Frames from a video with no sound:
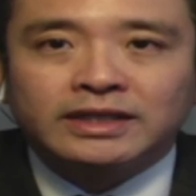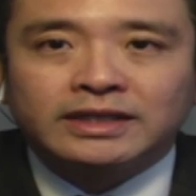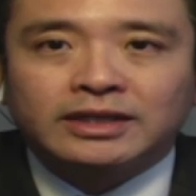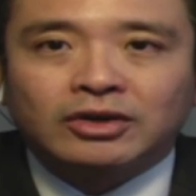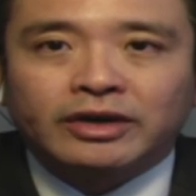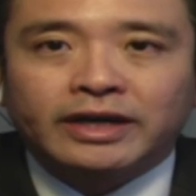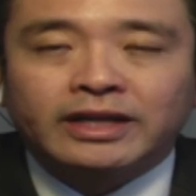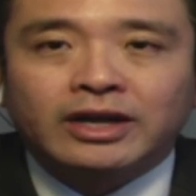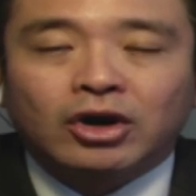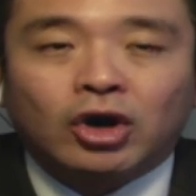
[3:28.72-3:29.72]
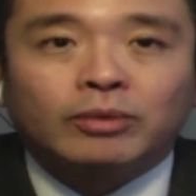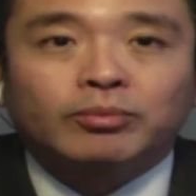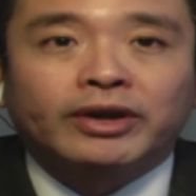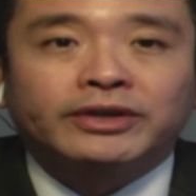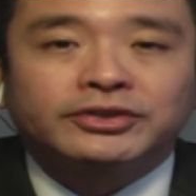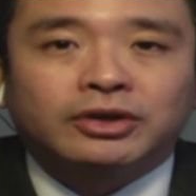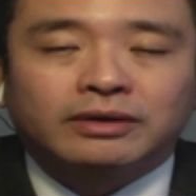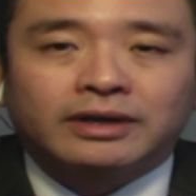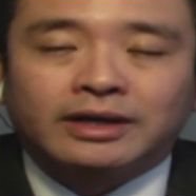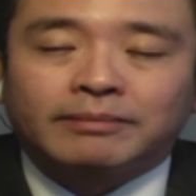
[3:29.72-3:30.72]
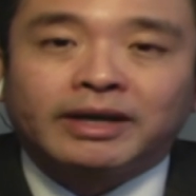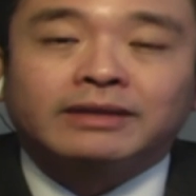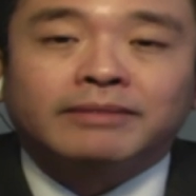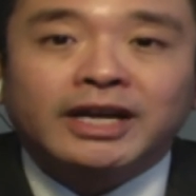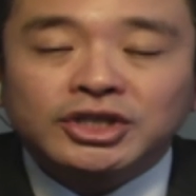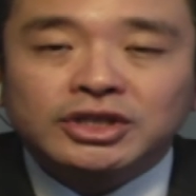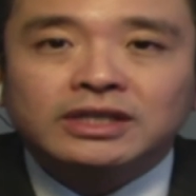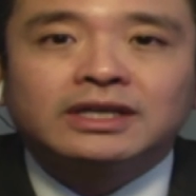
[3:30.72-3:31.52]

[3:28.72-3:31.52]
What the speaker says: the oil price shock very much.